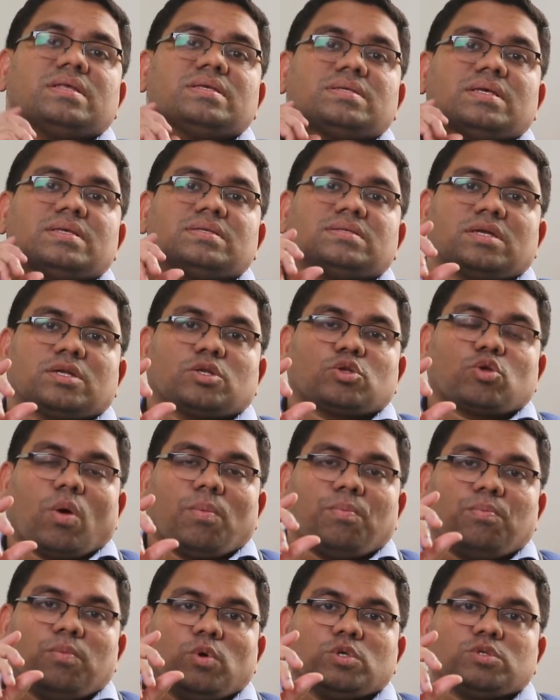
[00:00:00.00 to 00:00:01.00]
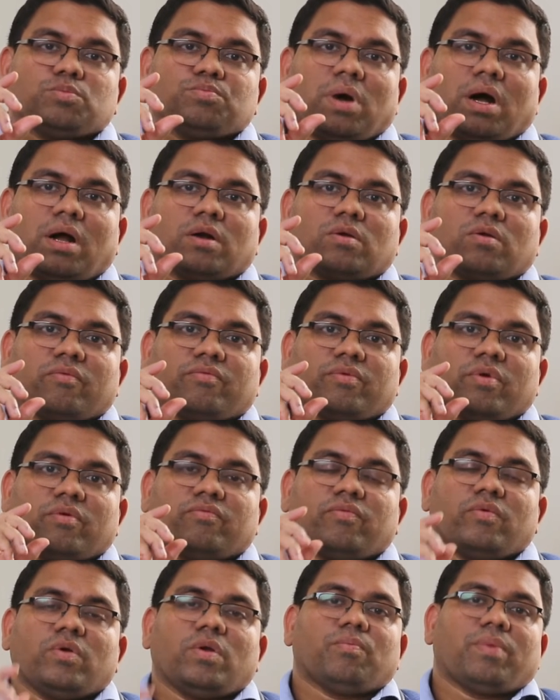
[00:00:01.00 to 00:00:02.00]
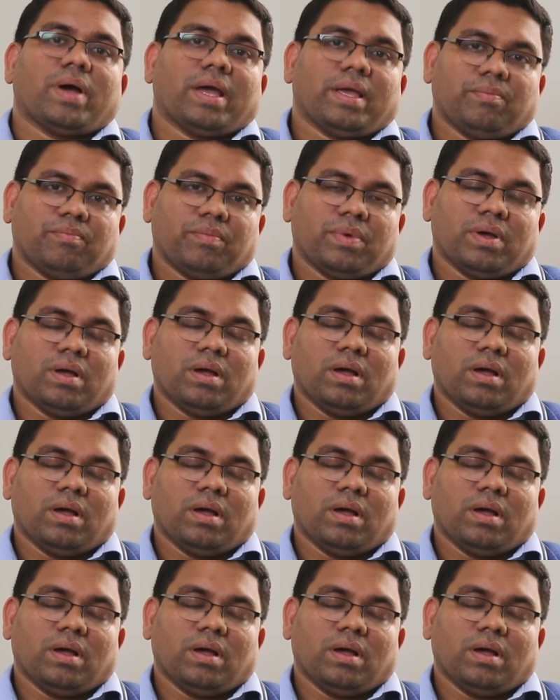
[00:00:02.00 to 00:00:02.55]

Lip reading: is the topmost part of your food pipe,